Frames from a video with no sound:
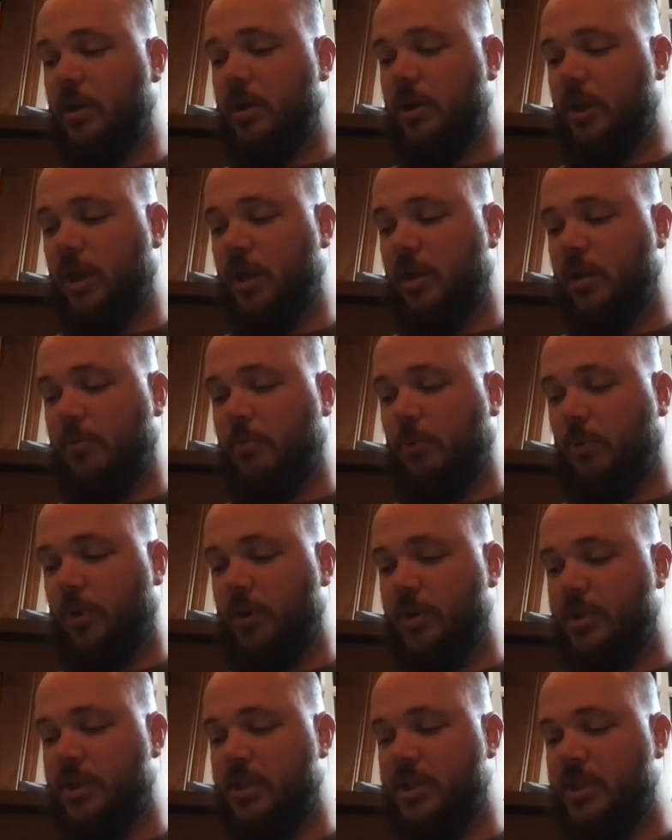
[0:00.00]
None of the
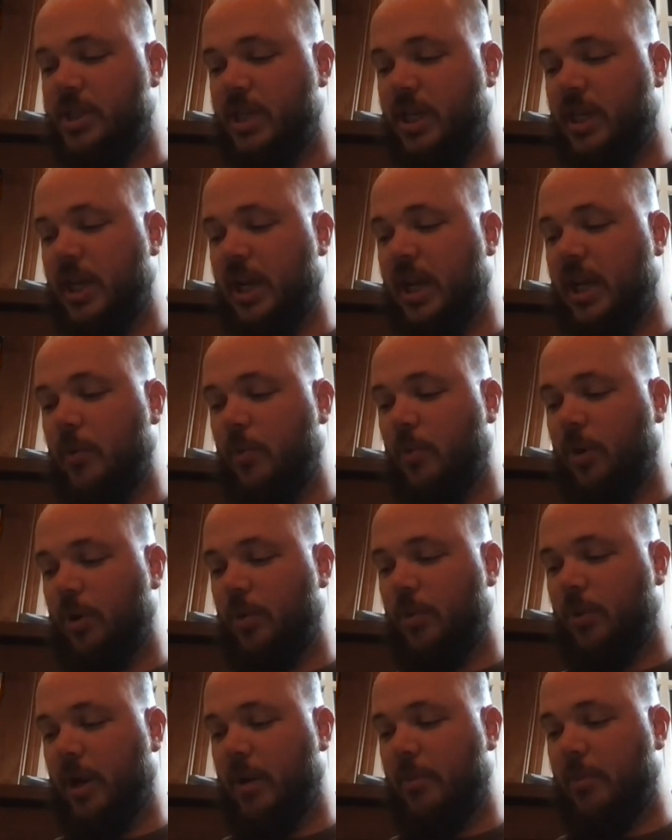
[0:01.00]
boys had seen anyone
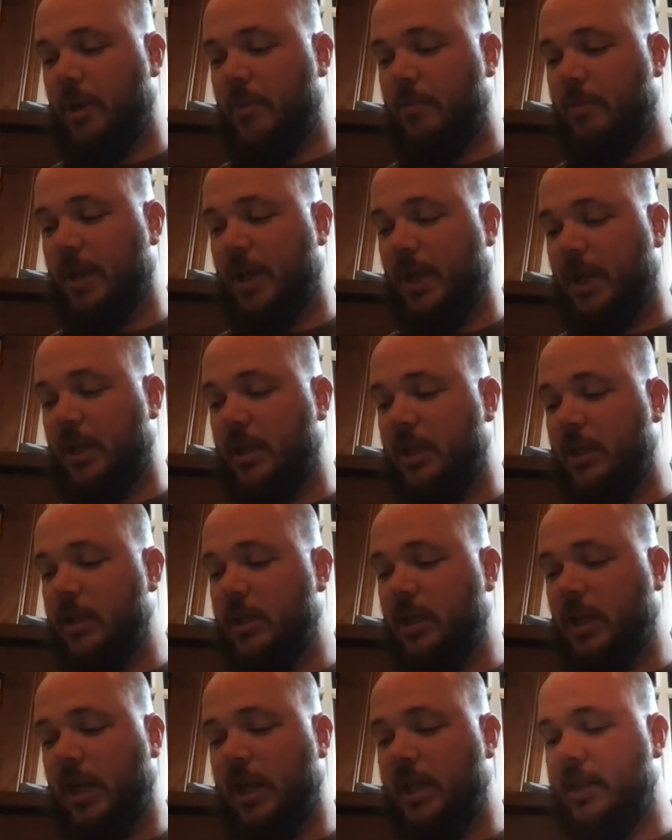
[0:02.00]
around my bed.
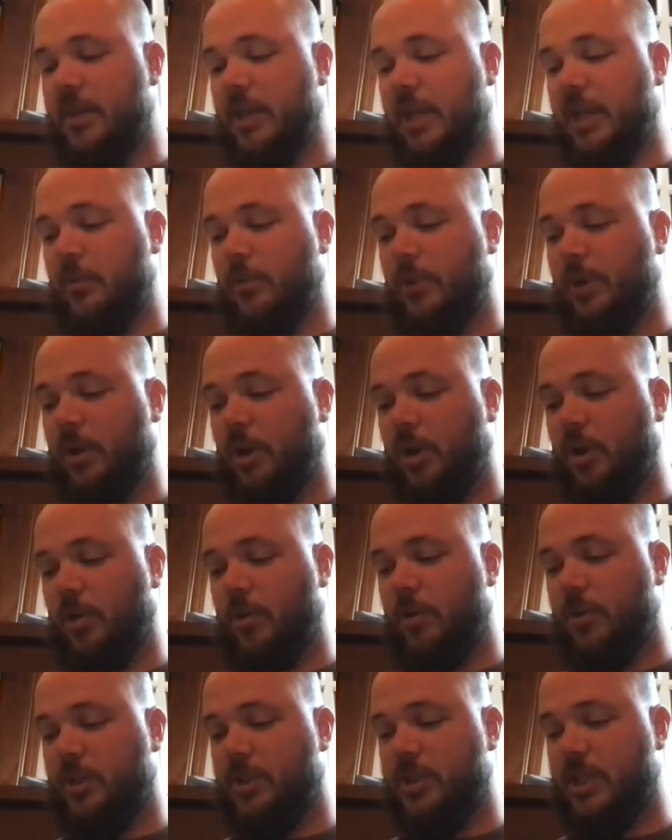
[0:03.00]
I didn't think of
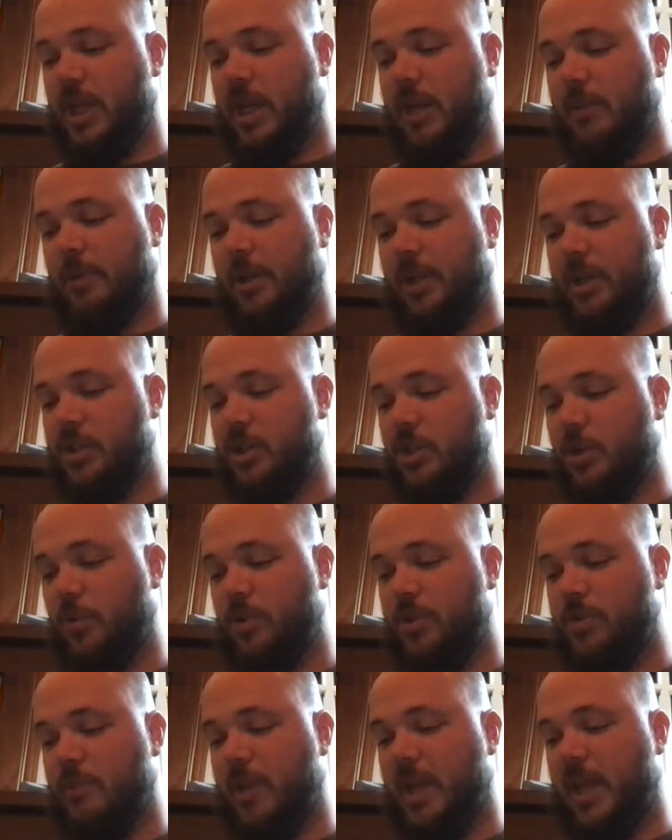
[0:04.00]
Ricardo at the time, but I sure
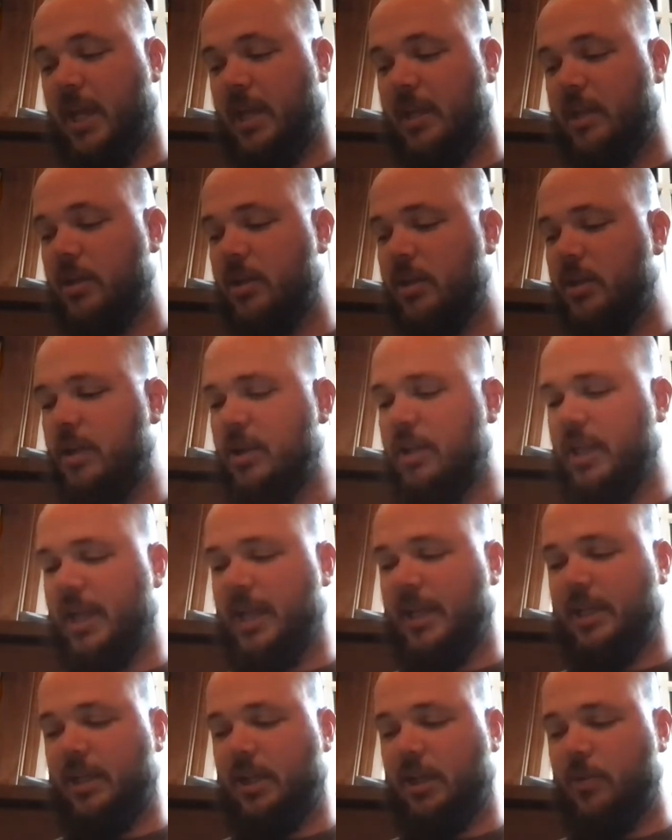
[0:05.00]
was mad.
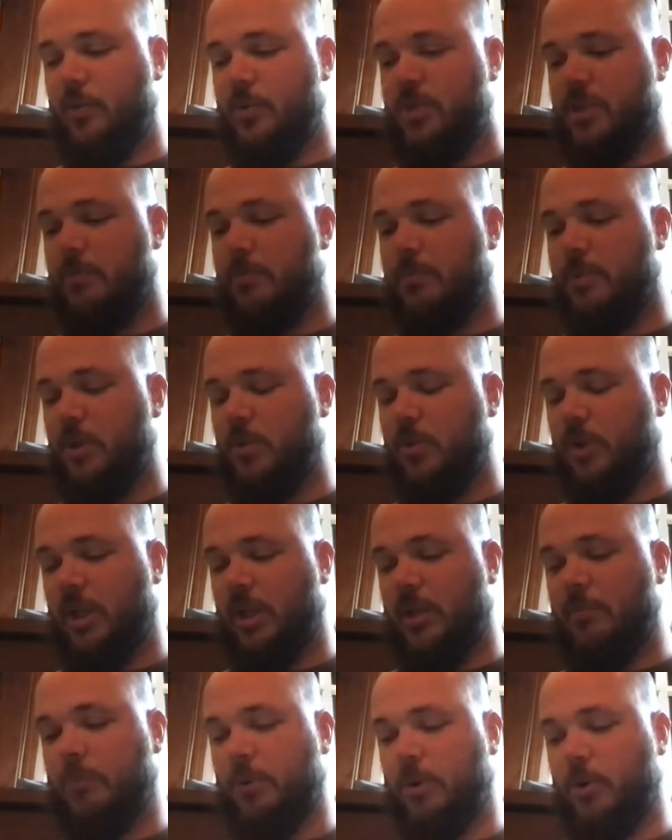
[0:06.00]
That gun was a
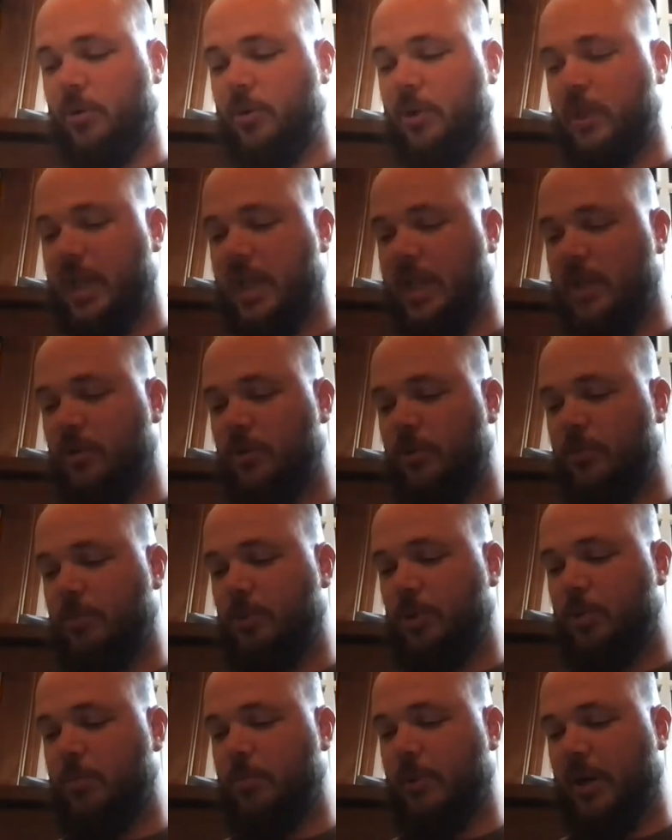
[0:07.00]
beauty, pearl-handled,
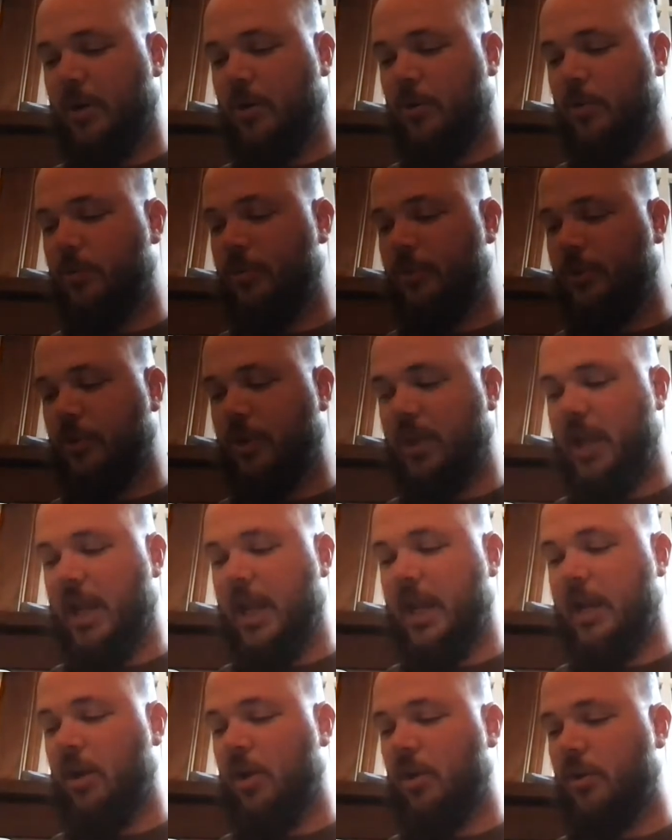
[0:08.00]
blue-barreled,
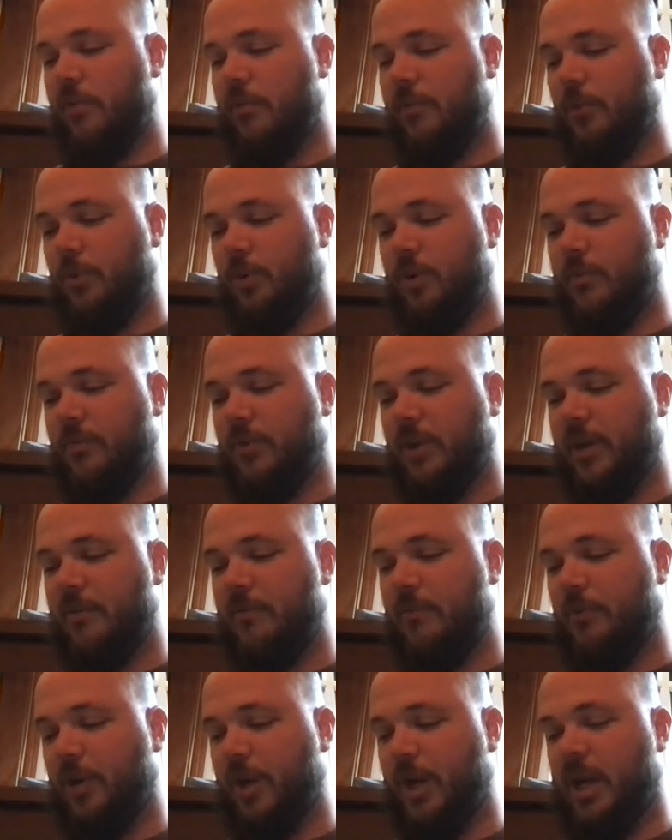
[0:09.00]
thirty-eight on a
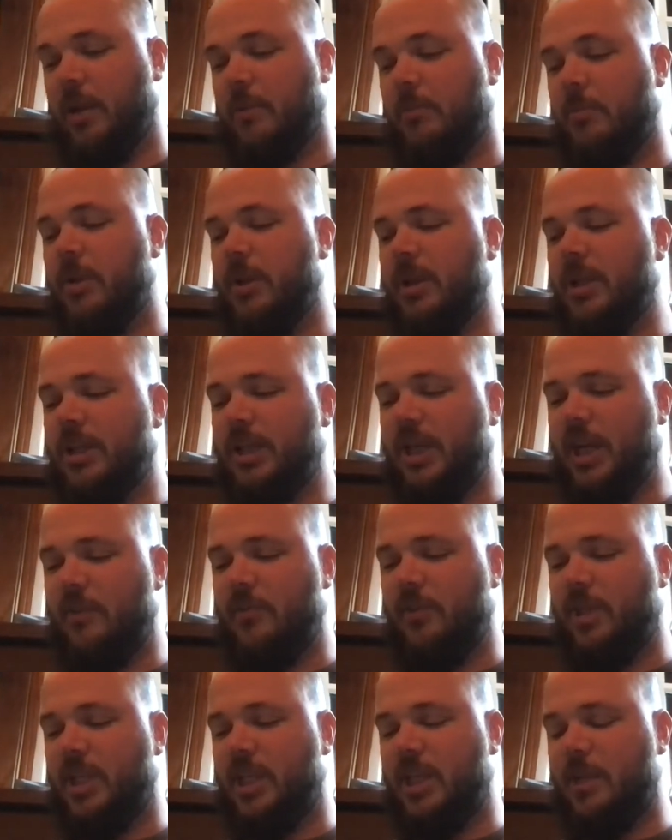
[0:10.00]
forty-five frame. Kind of
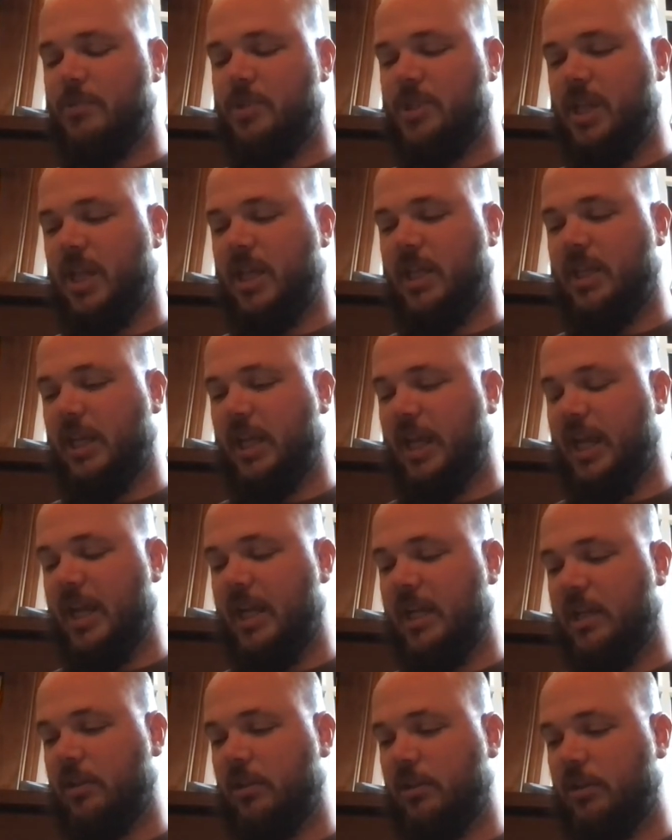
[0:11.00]
a keepsake that I
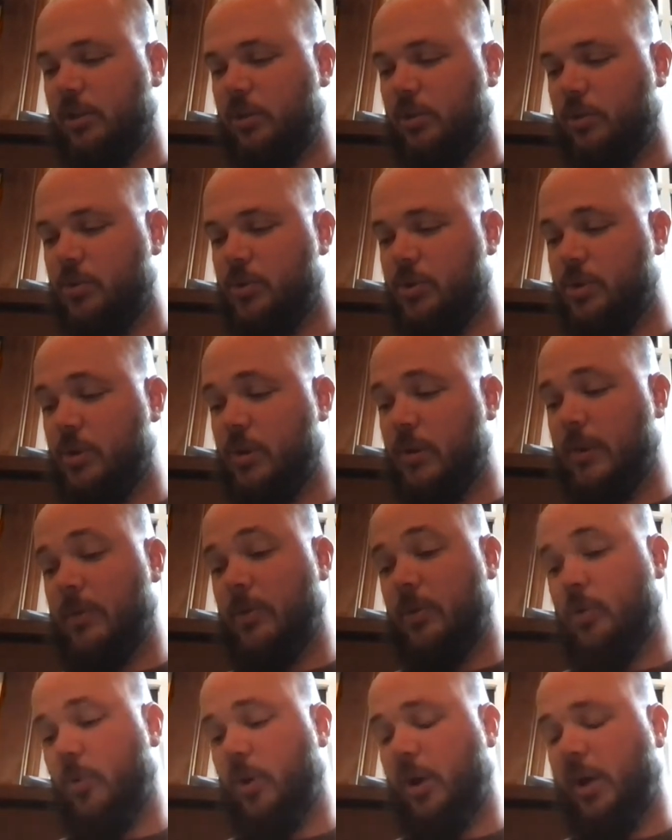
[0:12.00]
hated to lose.
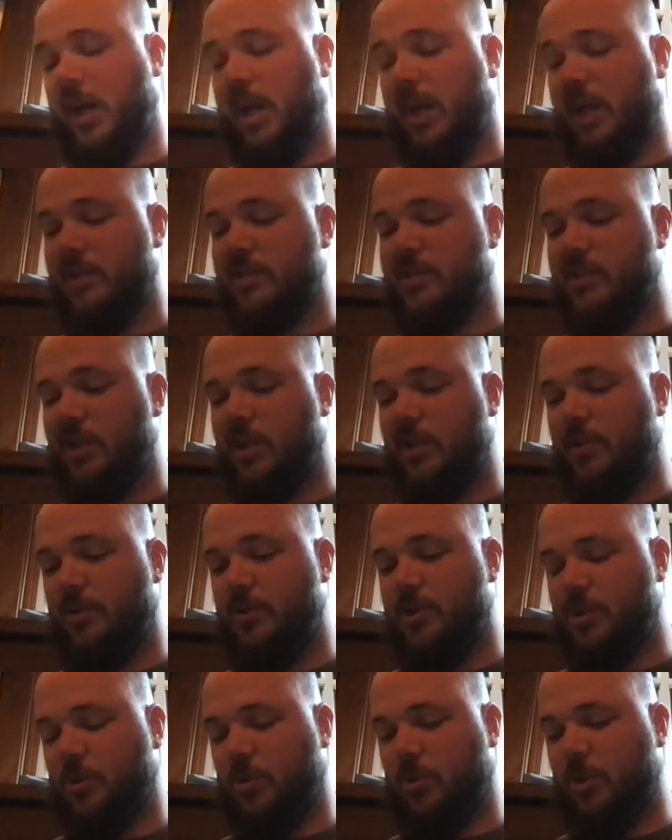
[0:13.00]
Where I got it's another
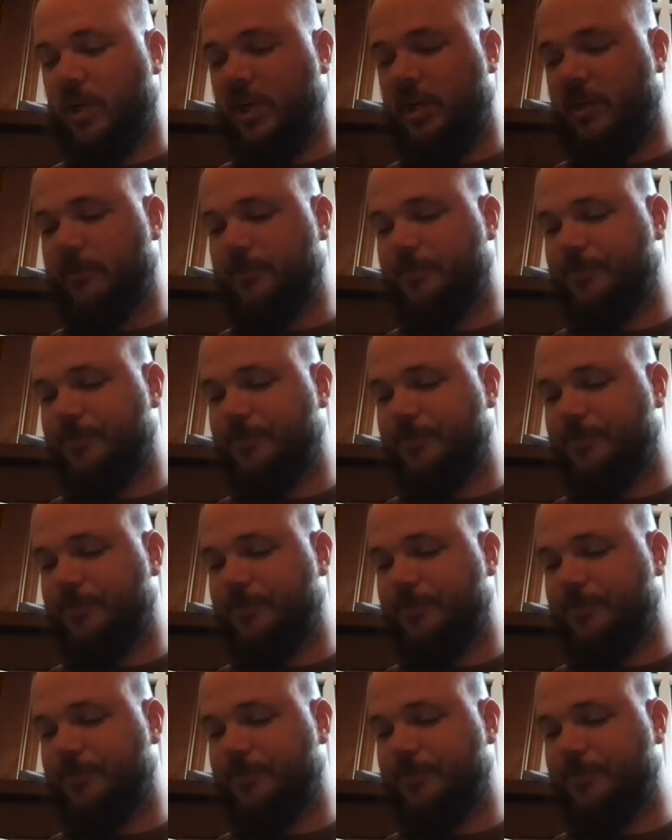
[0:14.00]
story.